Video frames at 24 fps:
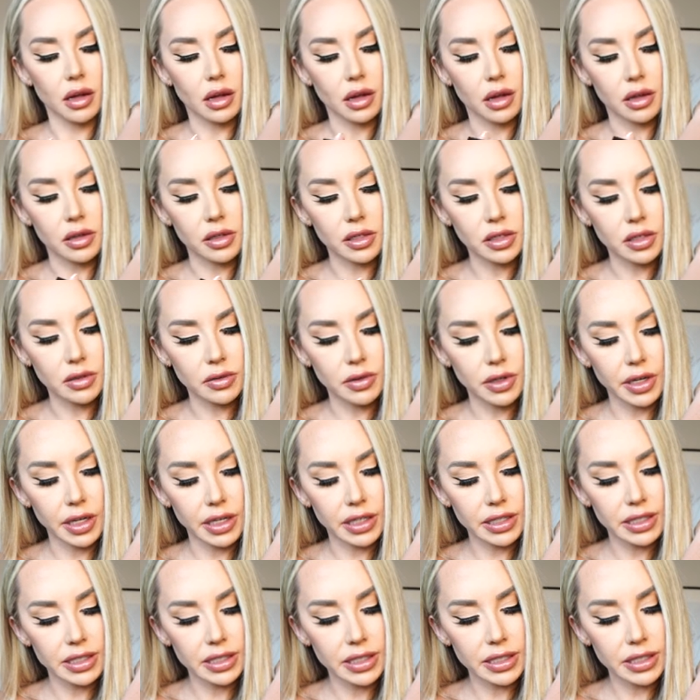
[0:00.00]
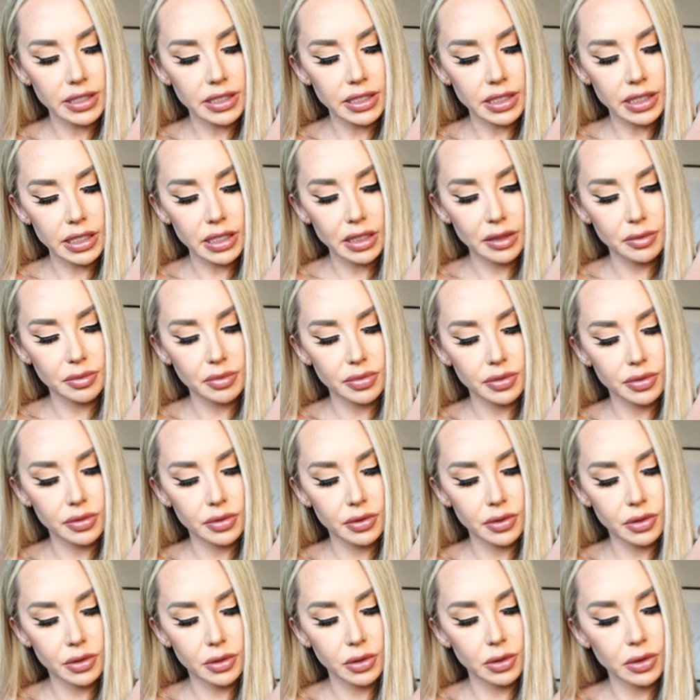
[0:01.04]
Also nice and deep.
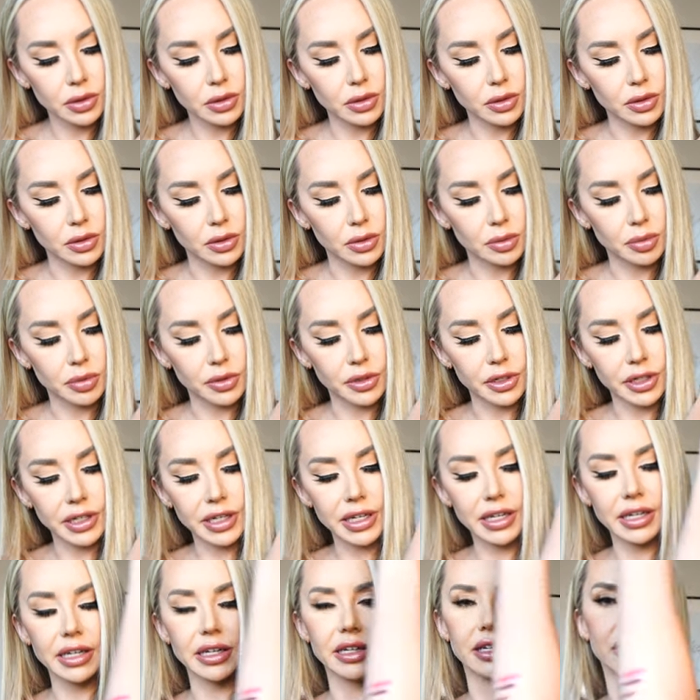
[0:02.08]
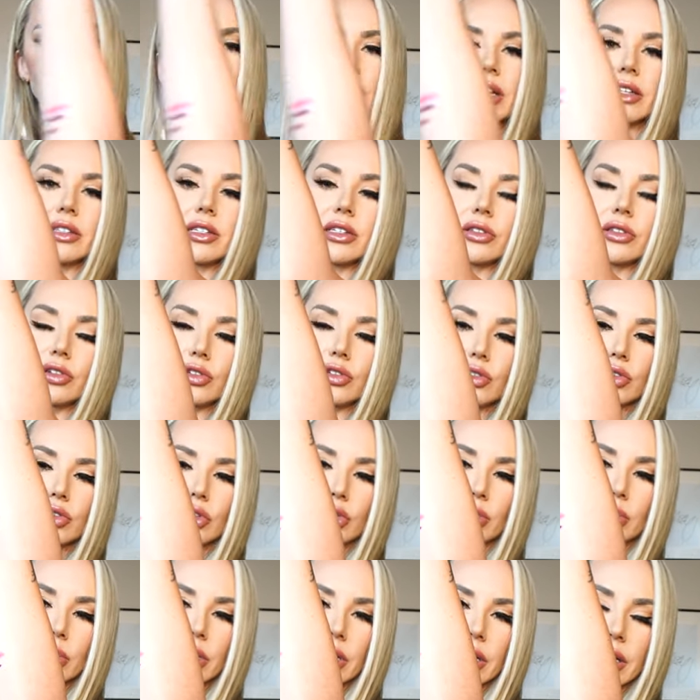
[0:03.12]
Ooh, pretty. You guys, these are
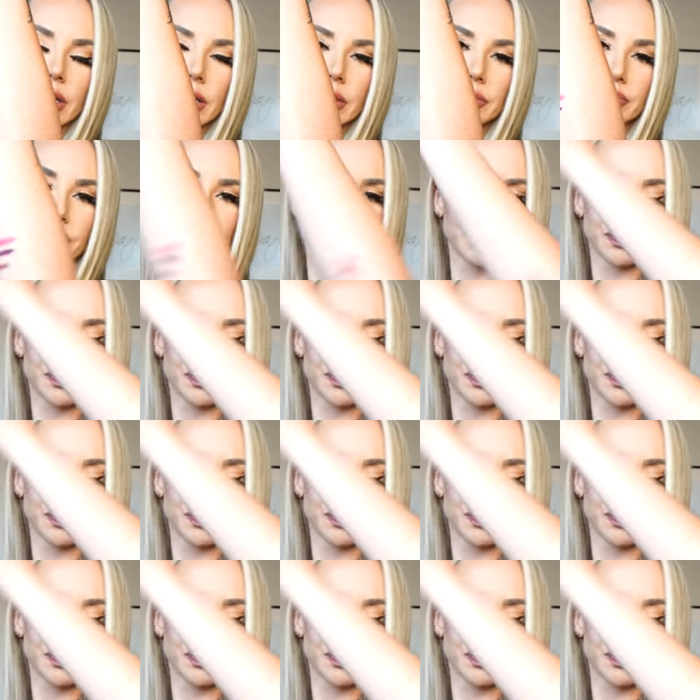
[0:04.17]
so pretty.